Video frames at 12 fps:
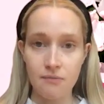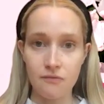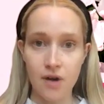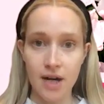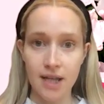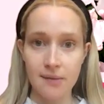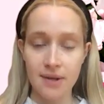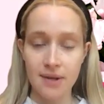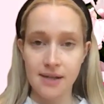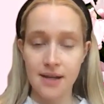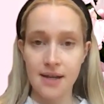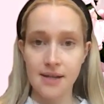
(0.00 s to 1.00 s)
running the
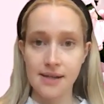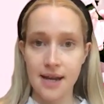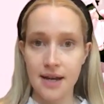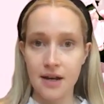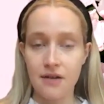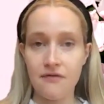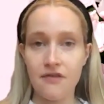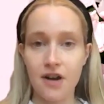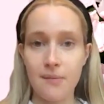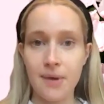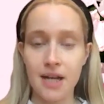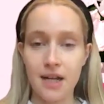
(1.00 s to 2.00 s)
business in an
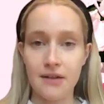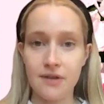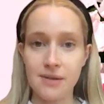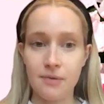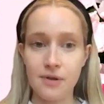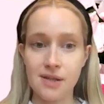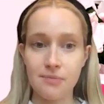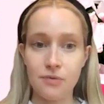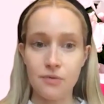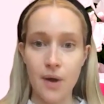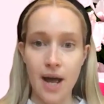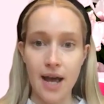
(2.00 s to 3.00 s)
environmentally
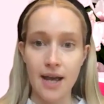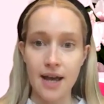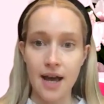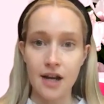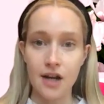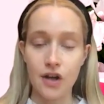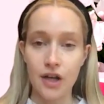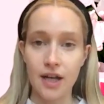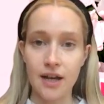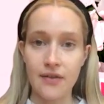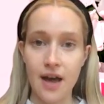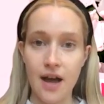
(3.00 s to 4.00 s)
responsible way and looking
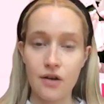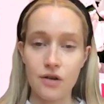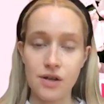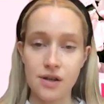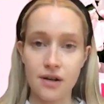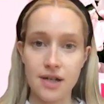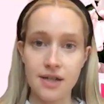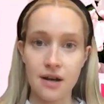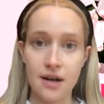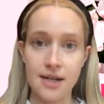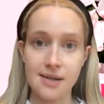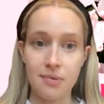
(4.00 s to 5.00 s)
at that across our
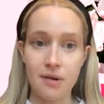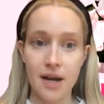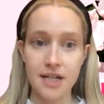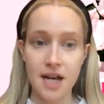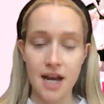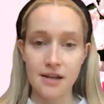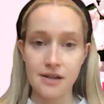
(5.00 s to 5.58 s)
entire supply chain.